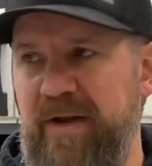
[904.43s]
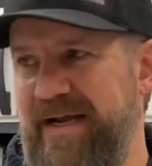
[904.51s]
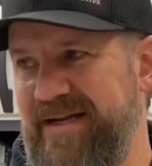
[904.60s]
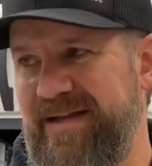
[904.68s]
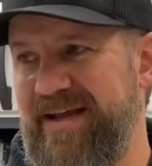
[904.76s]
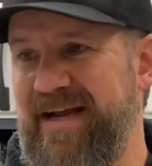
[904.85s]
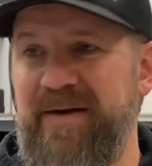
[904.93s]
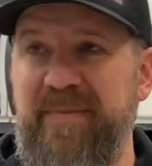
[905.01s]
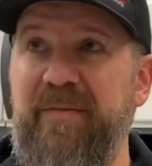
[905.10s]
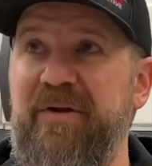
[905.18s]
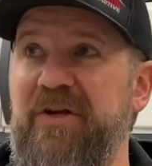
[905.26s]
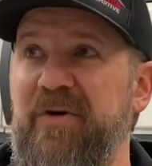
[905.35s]
I didn't think I'd be
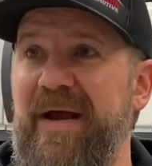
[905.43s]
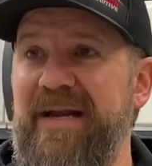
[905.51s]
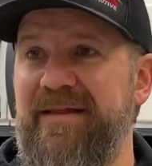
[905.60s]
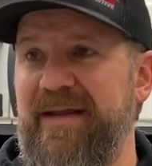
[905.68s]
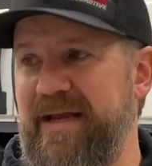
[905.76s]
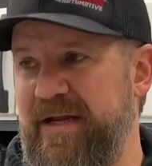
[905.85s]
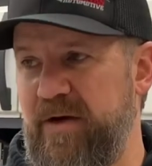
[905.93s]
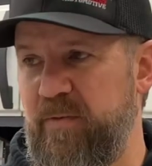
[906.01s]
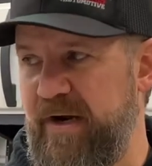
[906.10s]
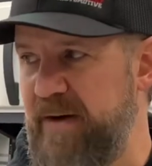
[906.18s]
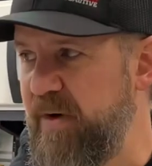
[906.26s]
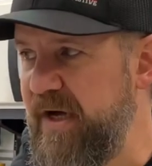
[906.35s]
able to do anything in here
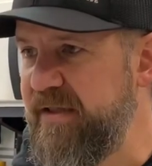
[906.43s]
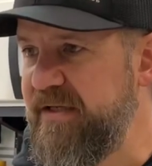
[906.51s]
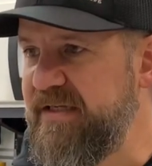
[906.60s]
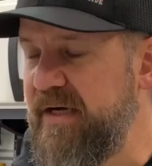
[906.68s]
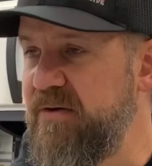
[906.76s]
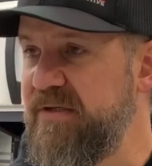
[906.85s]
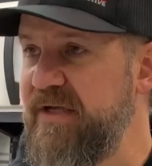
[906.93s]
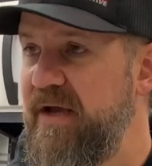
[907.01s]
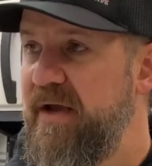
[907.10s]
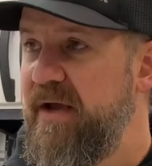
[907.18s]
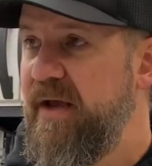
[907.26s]
when I bought this house.